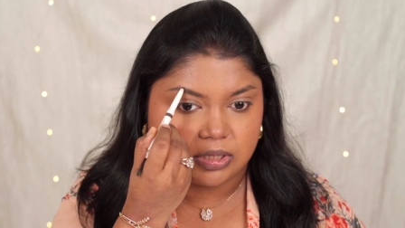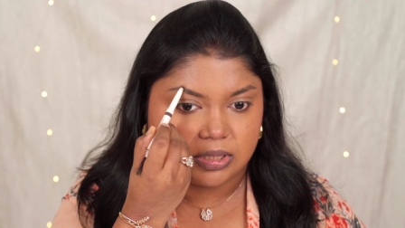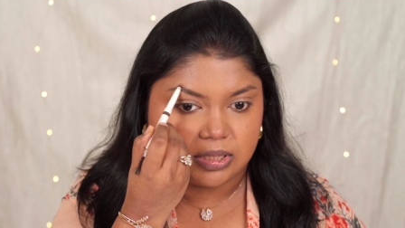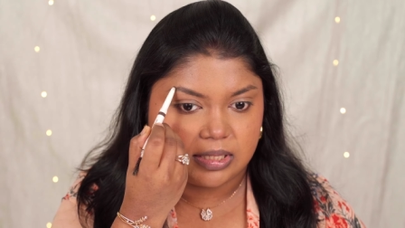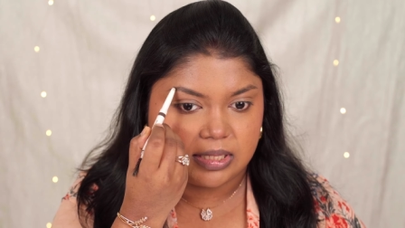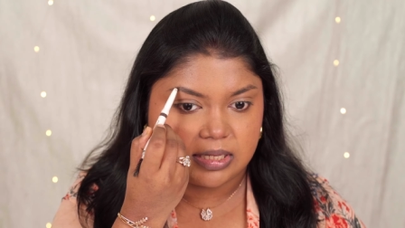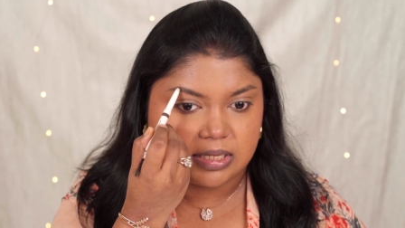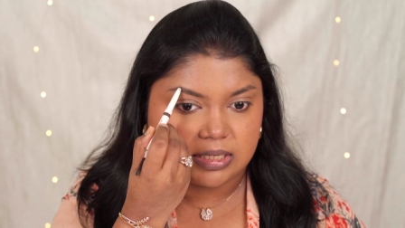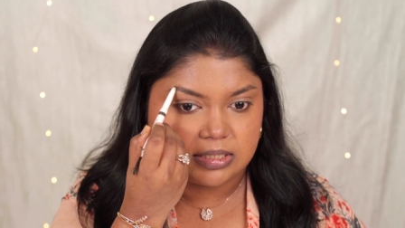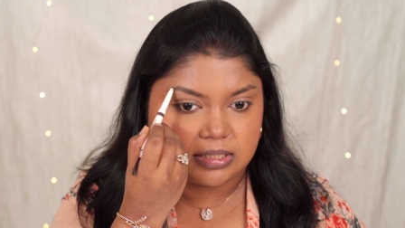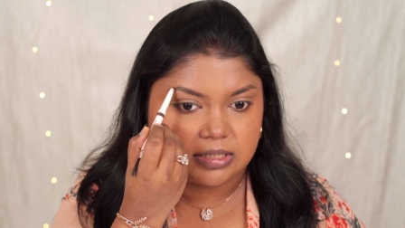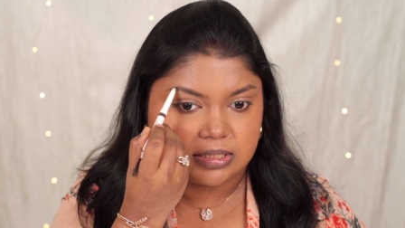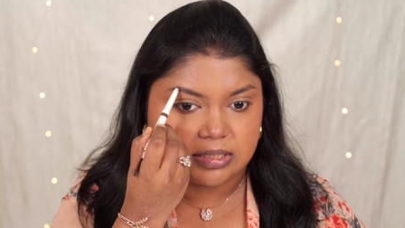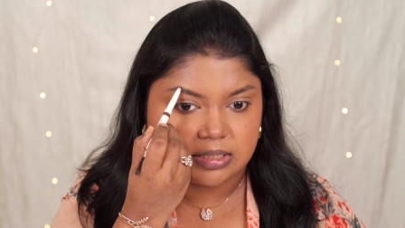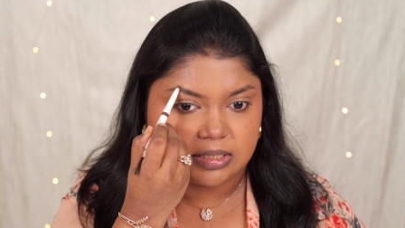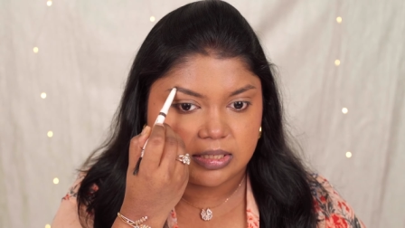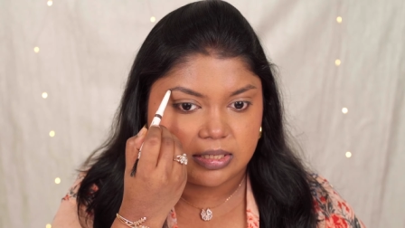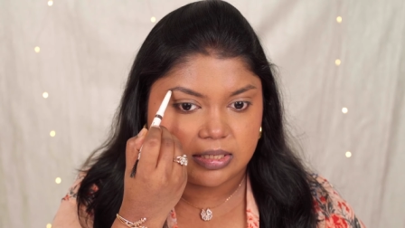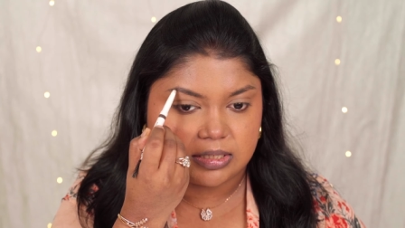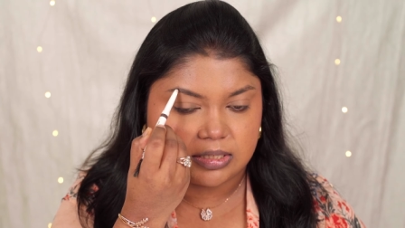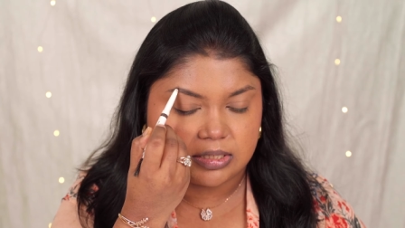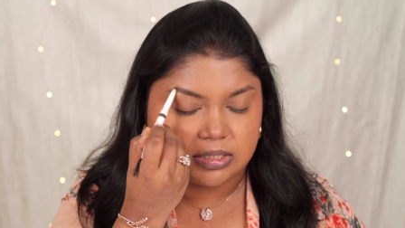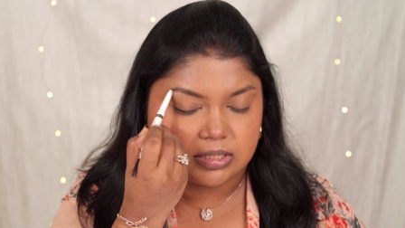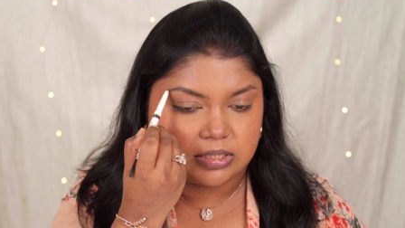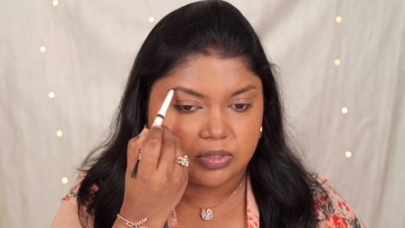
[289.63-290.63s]
This
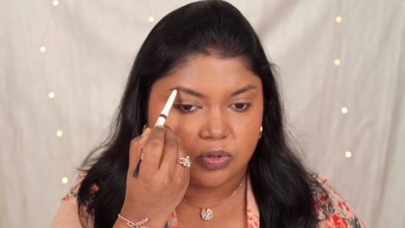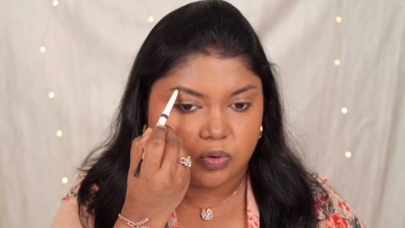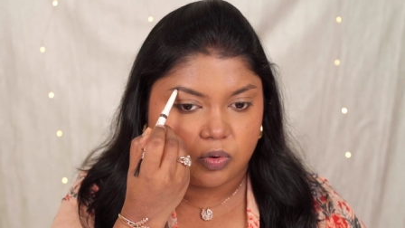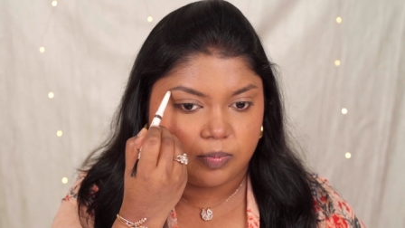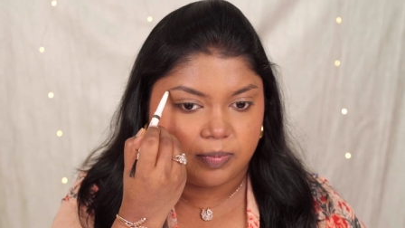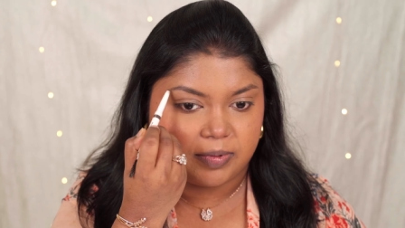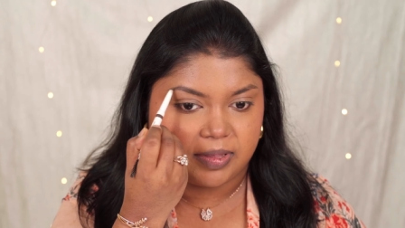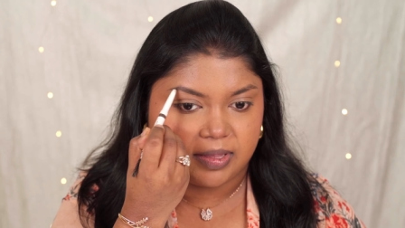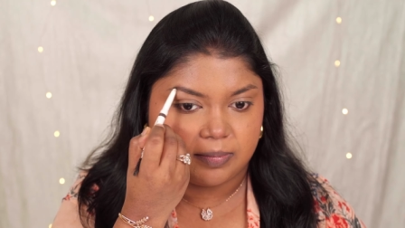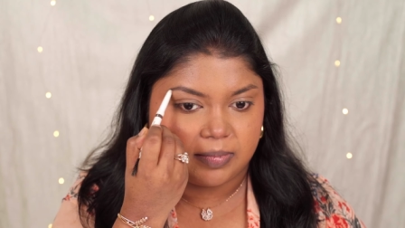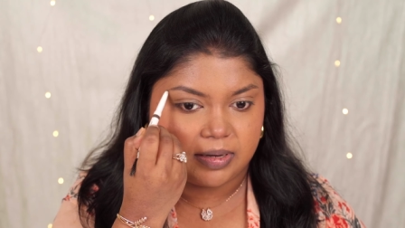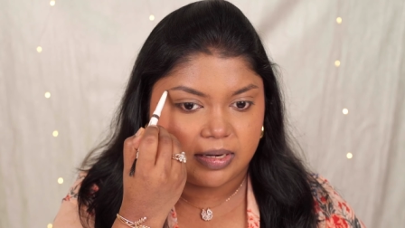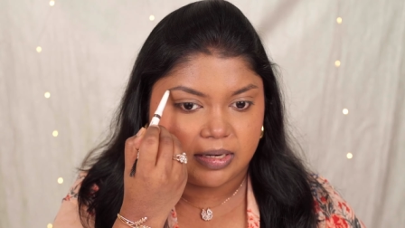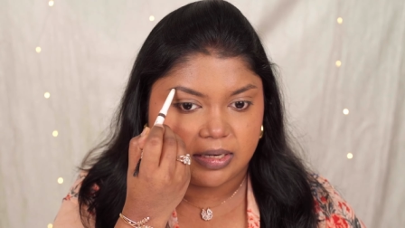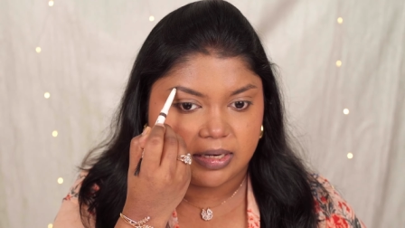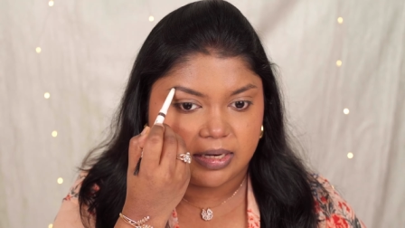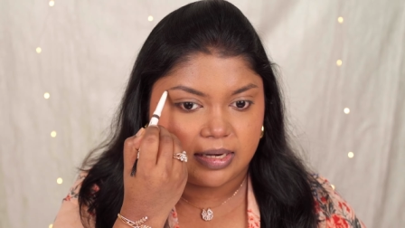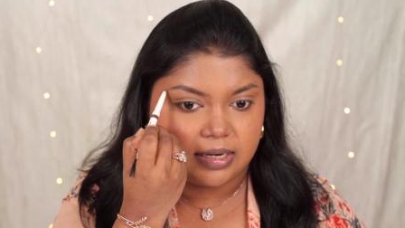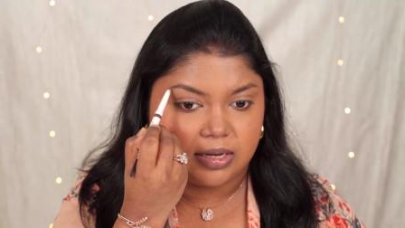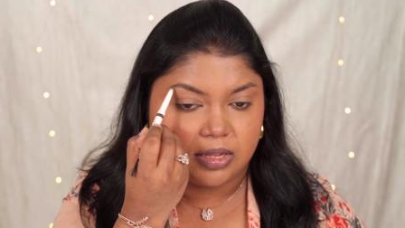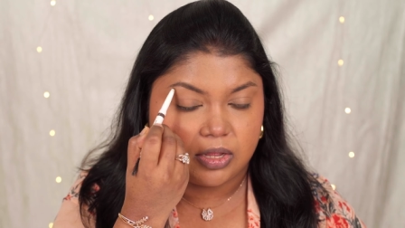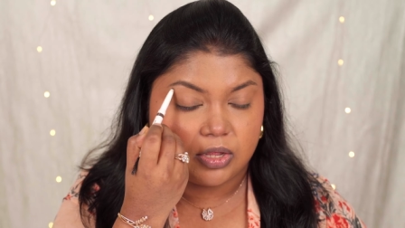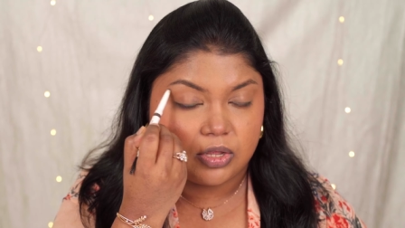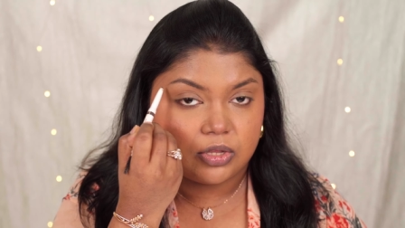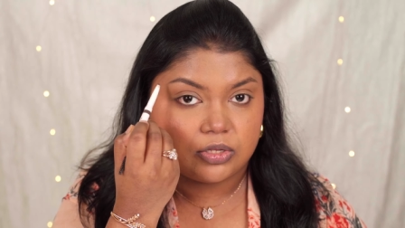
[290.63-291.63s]
is so
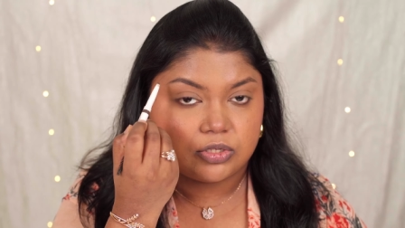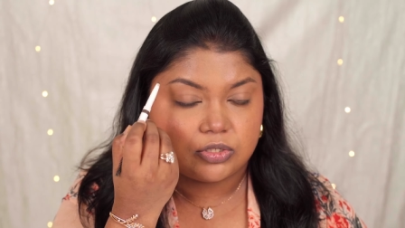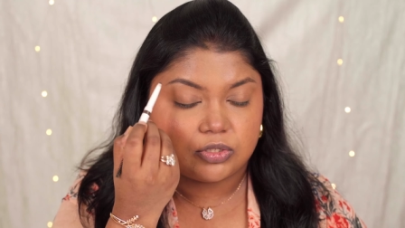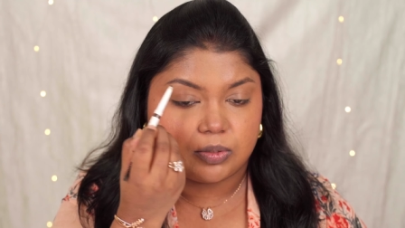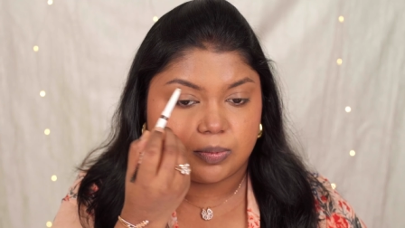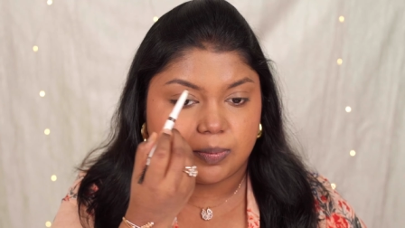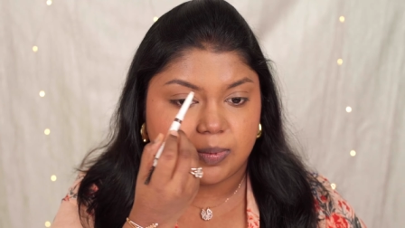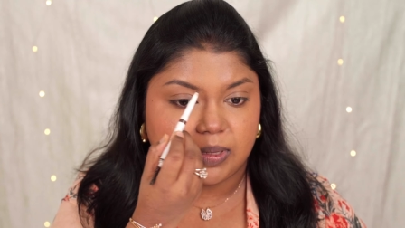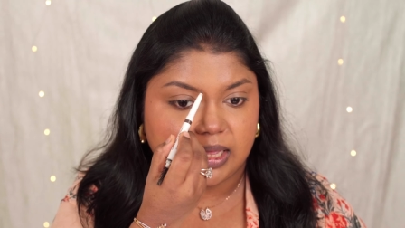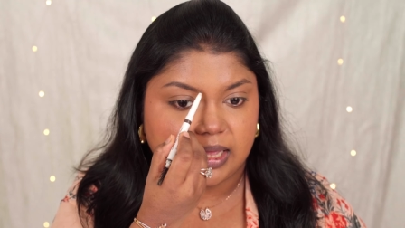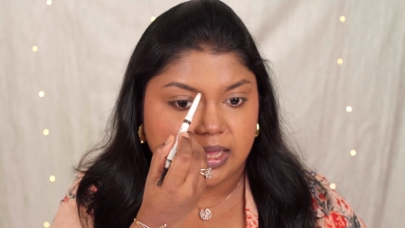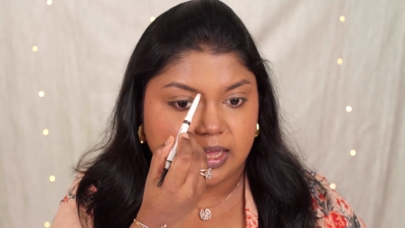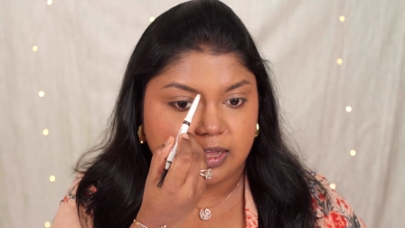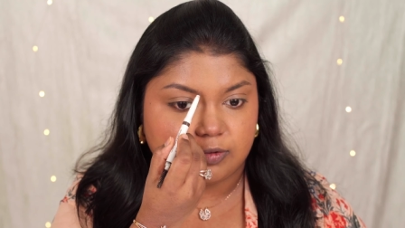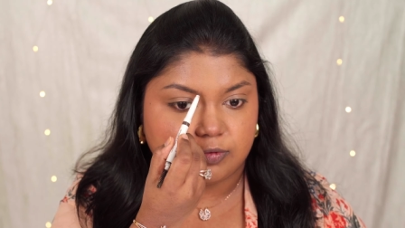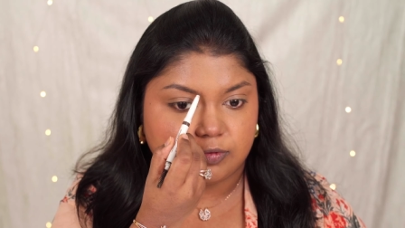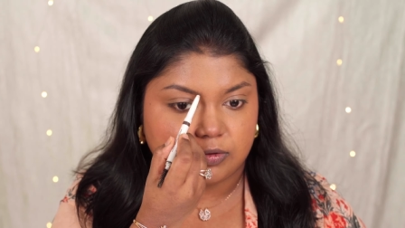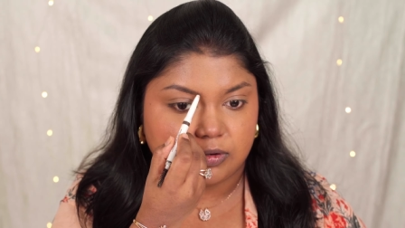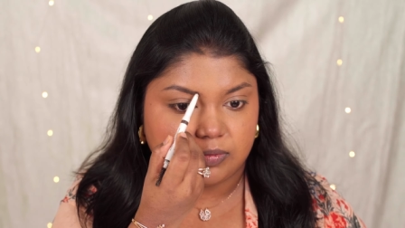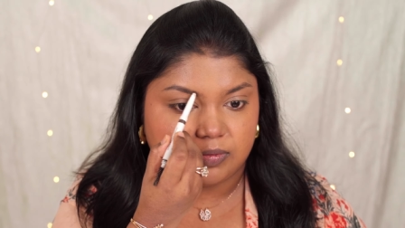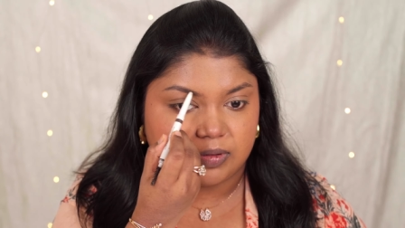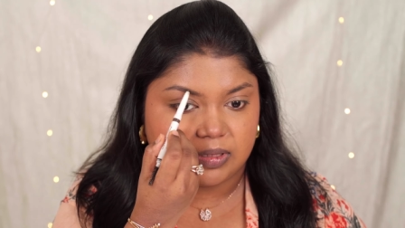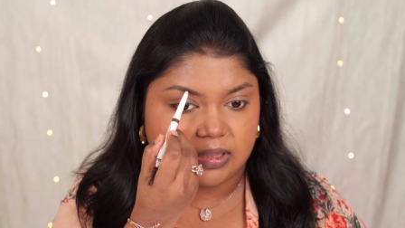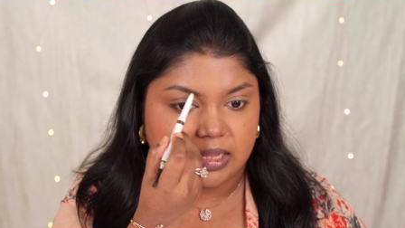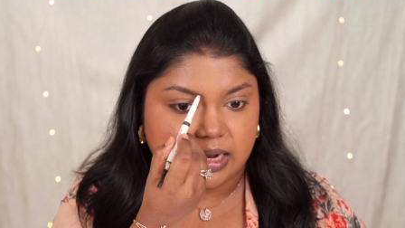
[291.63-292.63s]
pigmented, so be
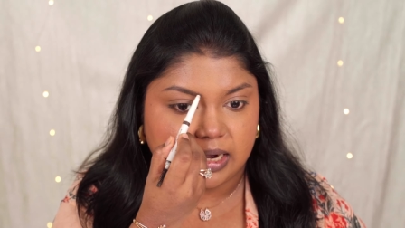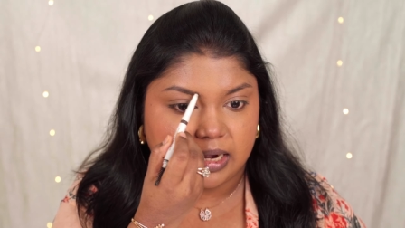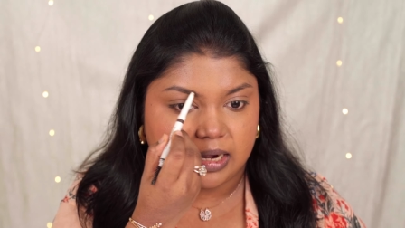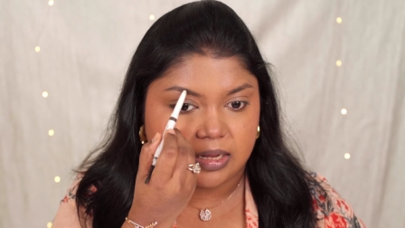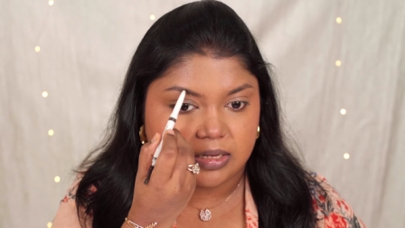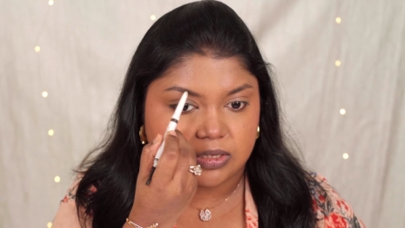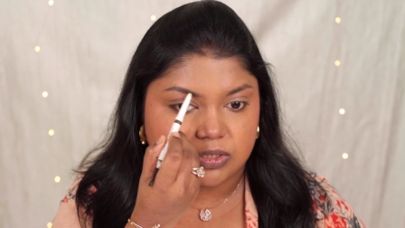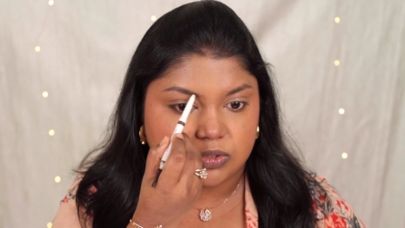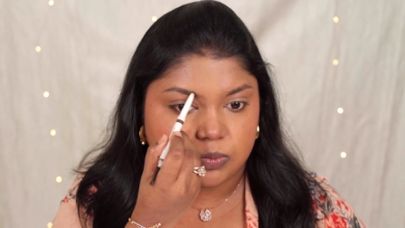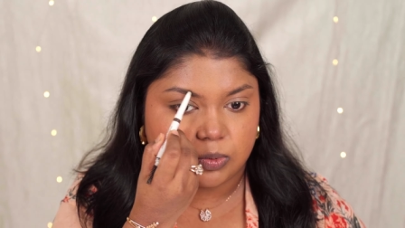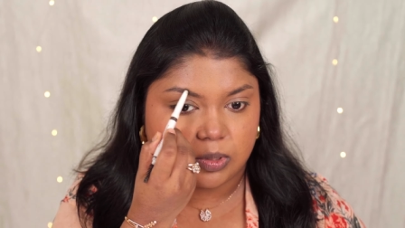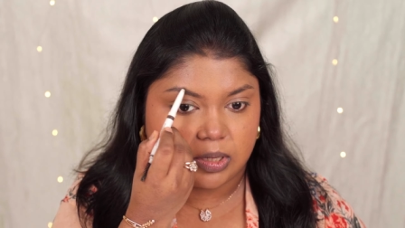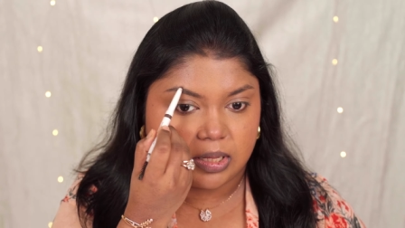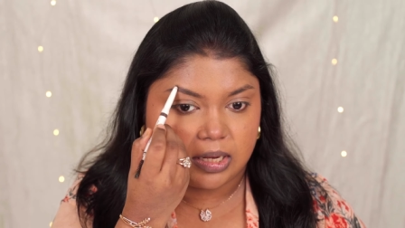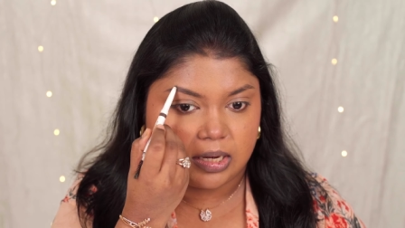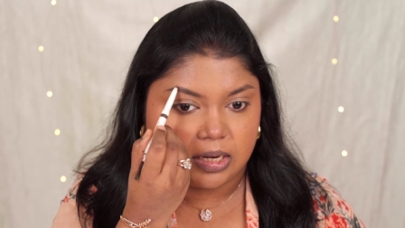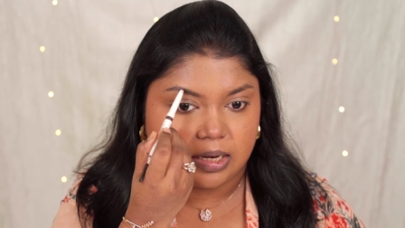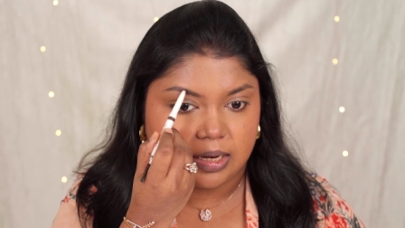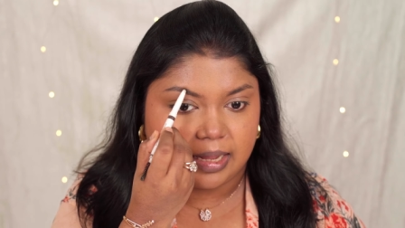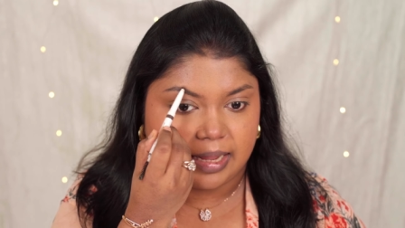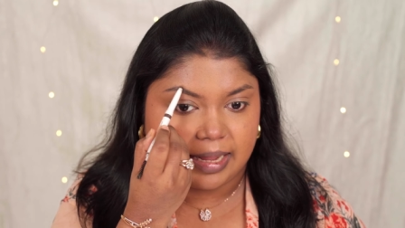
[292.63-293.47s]
careful with that as well.